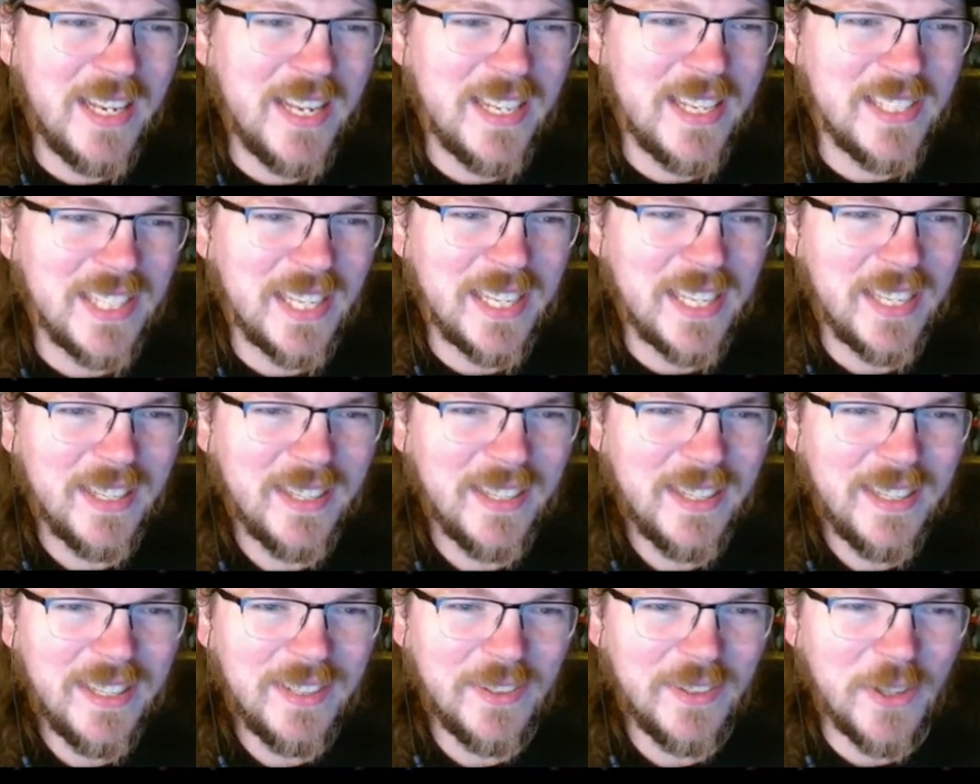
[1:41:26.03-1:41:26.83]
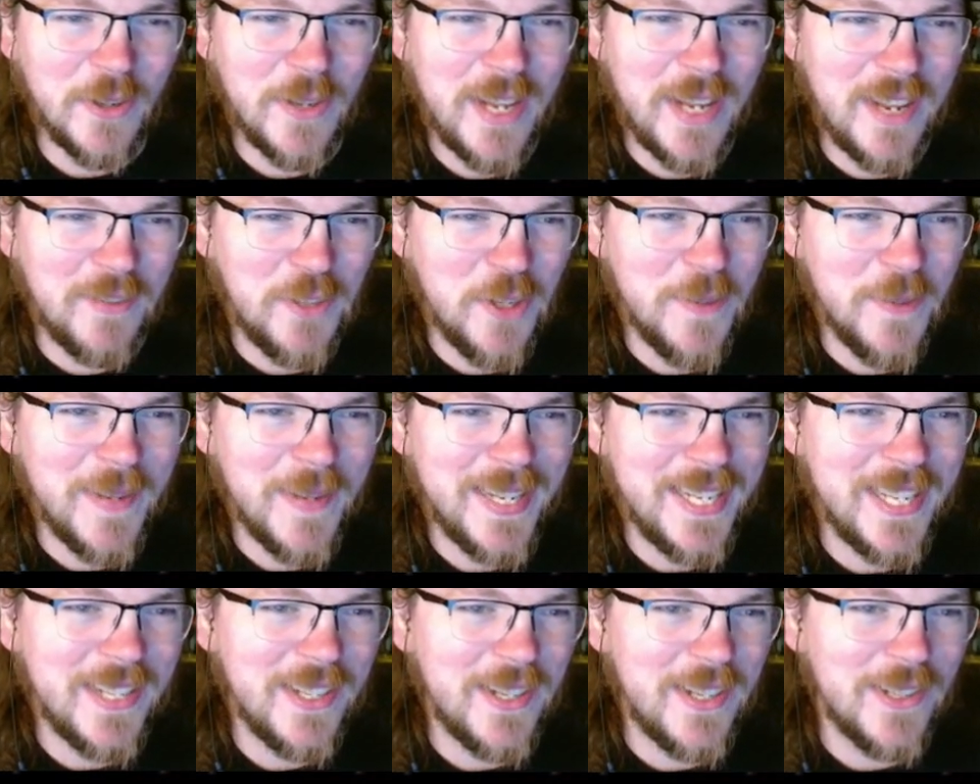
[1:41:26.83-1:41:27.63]
he's like, don't have too
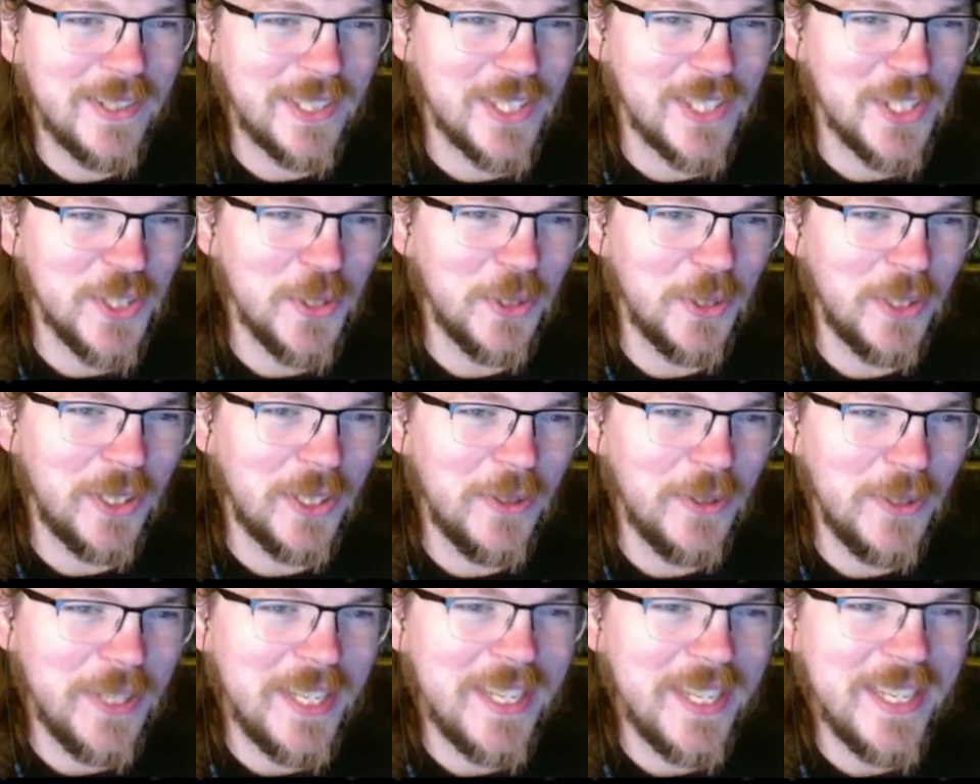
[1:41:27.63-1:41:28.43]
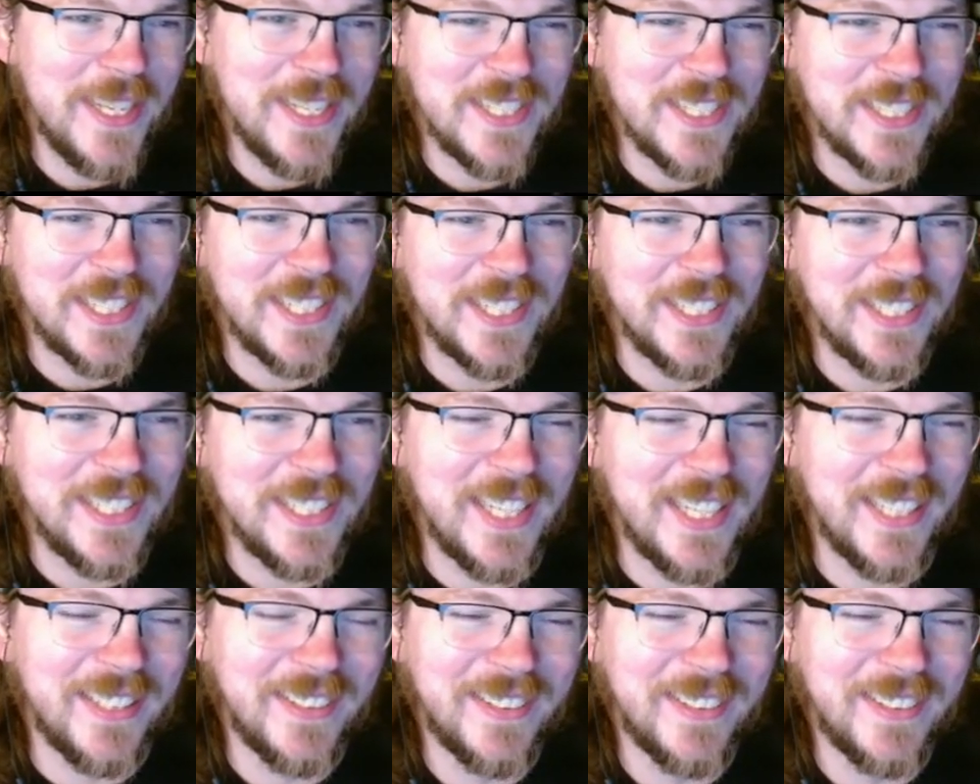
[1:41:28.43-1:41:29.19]
many of those because you'll OD instantly.